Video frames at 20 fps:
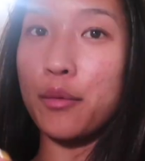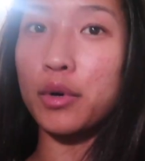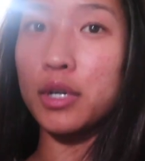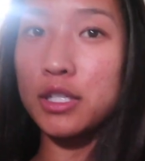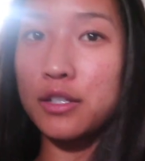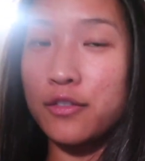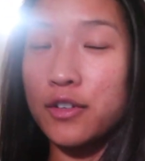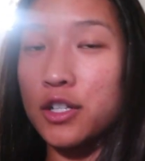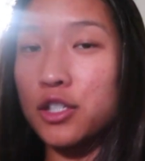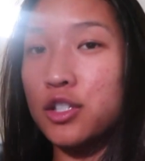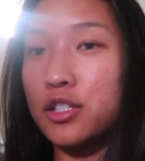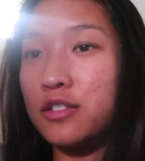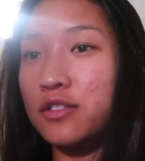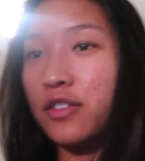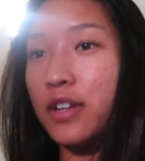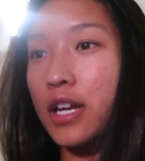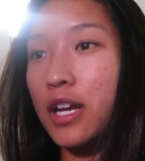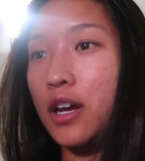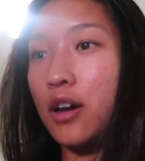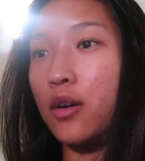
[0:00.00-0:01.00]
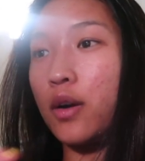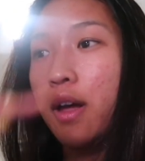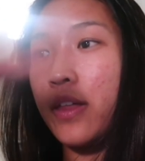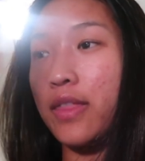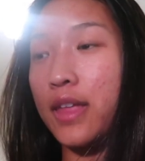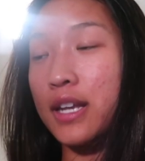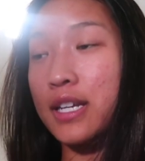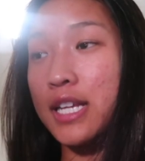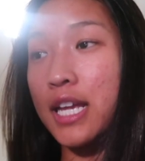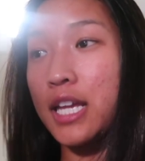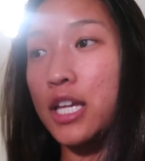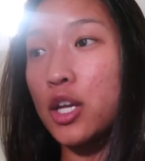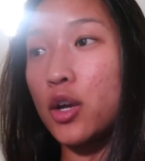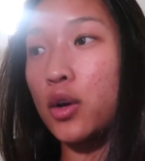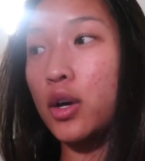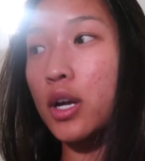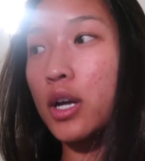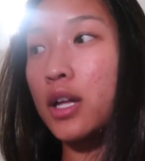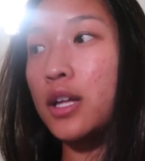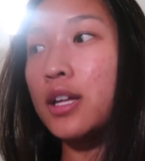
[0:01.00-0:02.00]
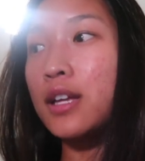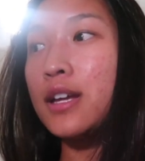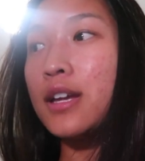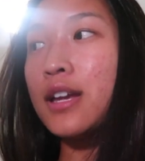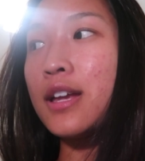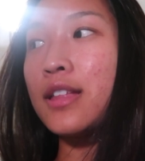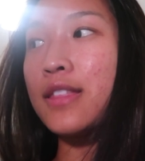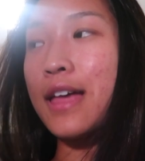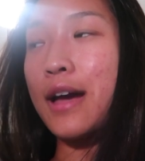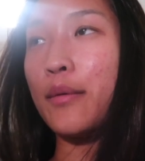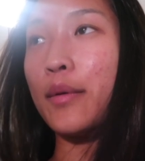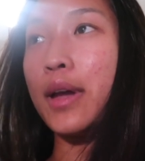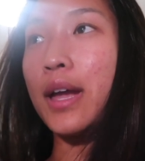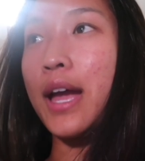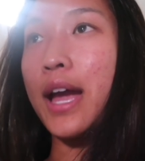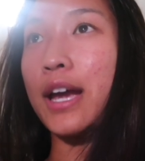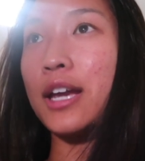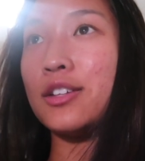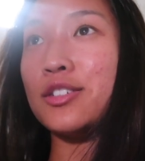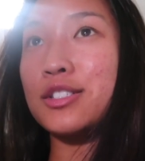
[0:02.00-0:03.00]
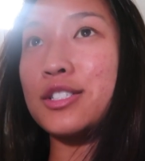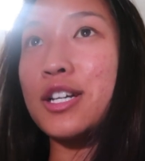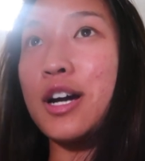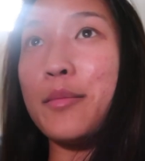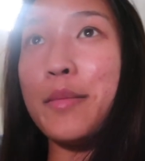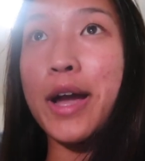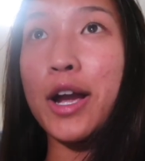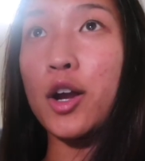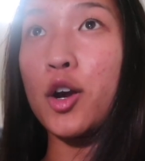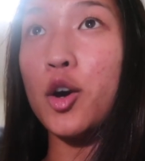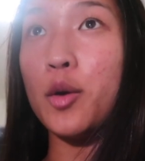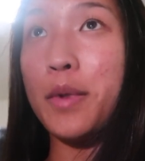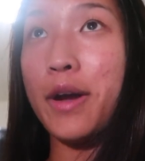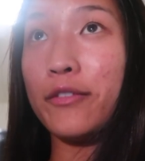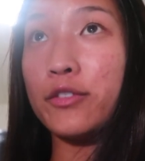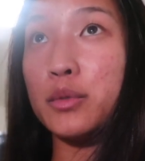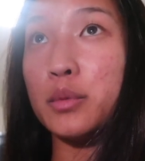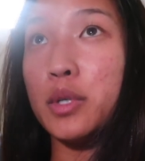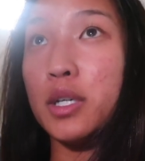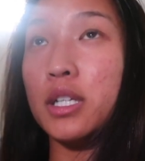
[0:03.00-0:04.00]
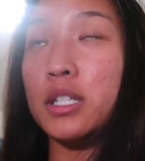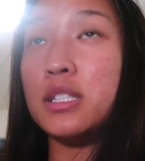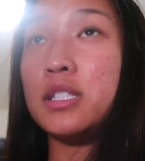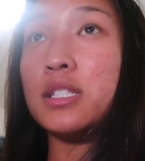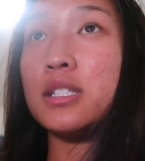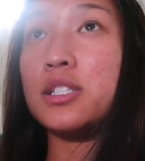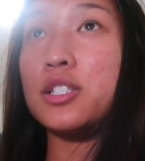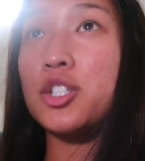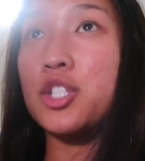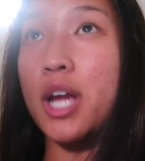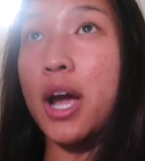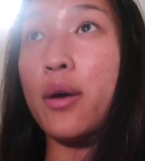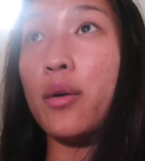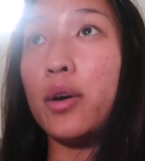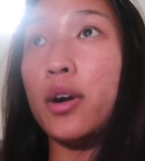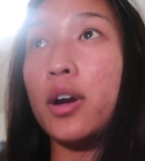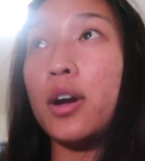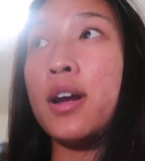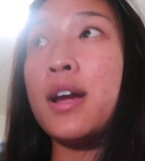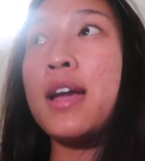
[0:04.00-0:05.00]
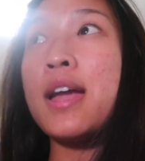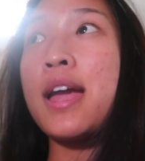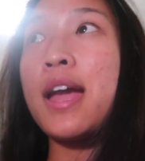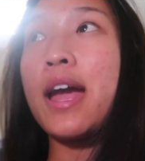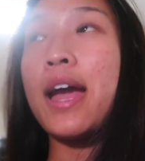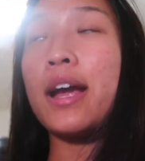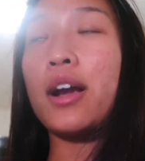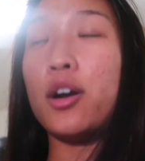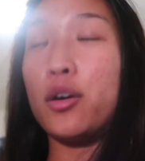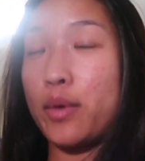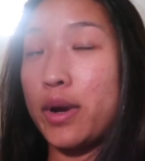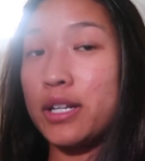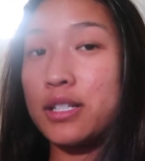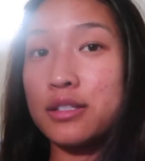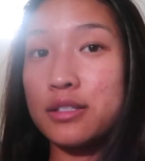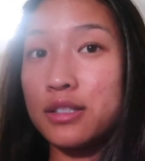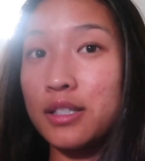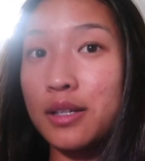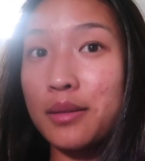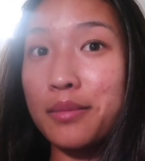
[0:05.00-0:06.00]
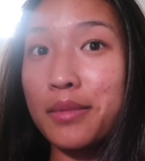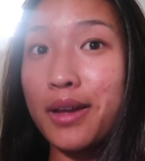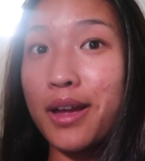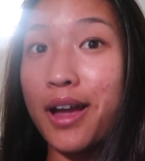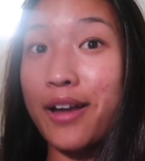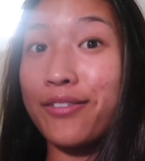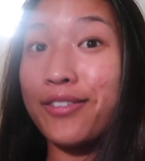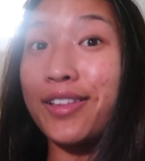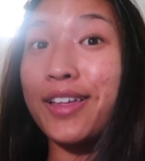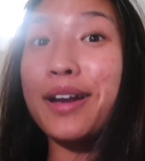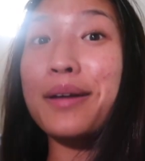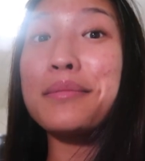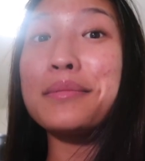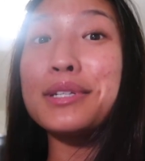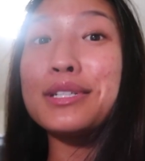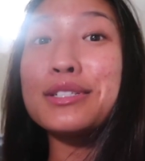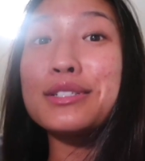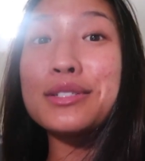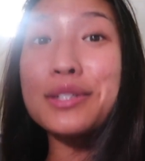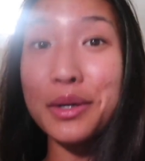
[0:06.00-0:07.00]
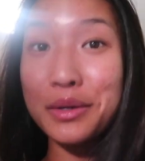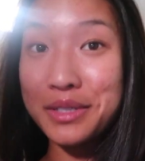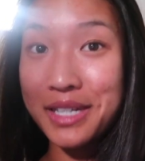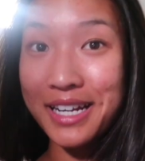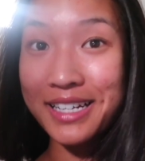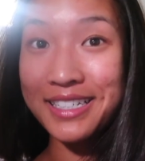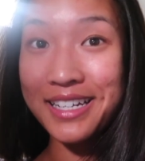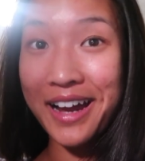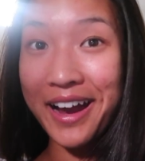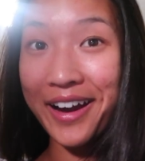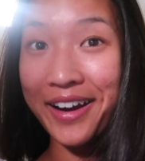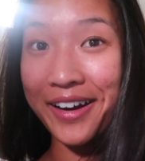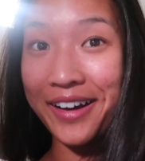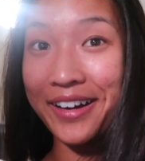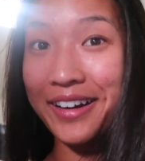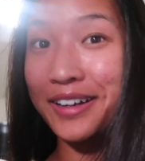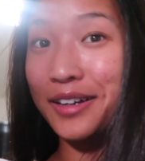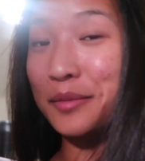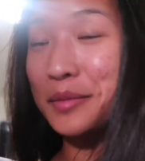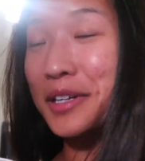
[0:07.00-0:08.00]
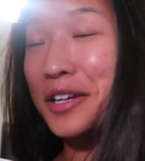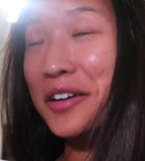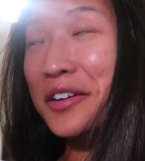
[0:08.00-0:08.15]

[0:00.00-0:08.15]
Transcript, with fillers: I wanted to finish this video and then take yoga. That way I could just come back home afterwards, shower, and go right to sleep. I feel like I'm gonna be so dead tired. It'll be